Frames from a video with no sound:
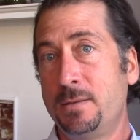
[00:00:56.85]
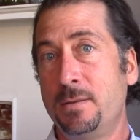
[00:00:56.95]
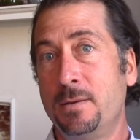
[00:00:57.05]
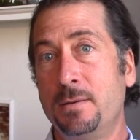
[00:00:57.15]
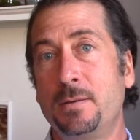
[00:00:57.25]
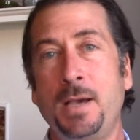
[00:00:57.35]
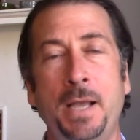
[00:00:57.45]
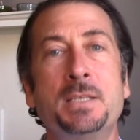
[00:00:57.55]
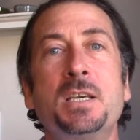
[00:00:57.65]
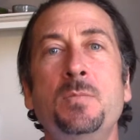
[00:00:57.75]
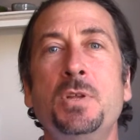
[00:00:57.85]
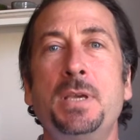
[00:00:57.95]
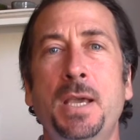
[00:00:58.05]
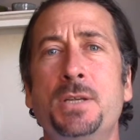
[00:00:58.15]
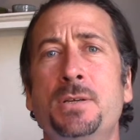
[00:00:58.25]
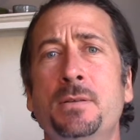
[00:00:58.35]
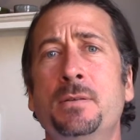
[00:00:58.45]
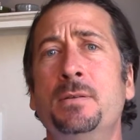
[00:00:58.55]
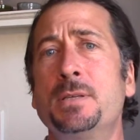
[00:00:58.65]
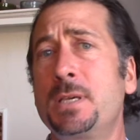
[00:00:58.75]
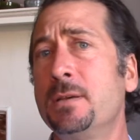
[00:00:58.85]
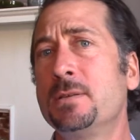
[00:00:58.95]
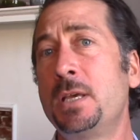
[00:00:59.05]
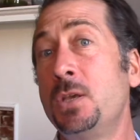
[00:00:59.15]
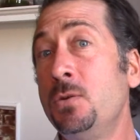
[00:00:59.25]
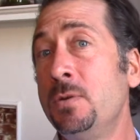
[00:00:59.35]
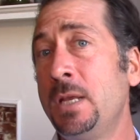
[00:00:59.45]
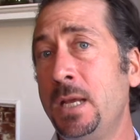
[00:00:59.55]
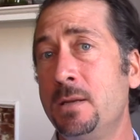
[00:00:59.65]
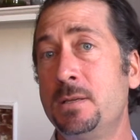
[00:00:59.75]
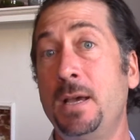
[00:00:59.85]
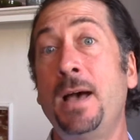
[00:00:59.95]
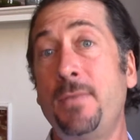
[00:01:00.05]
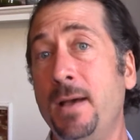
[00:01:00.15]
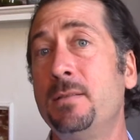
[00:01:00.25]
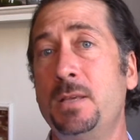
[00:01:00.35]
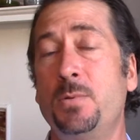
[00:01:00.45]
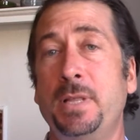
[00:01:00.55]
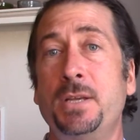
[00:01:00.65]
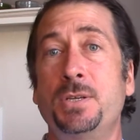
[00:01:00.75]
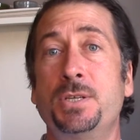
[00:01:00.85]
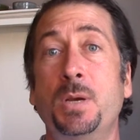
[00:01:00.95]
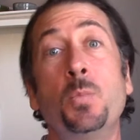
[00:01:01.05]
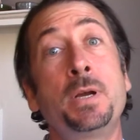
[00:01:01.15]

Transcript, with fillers: the kinds of communication skills that you need to have a healthy relationship.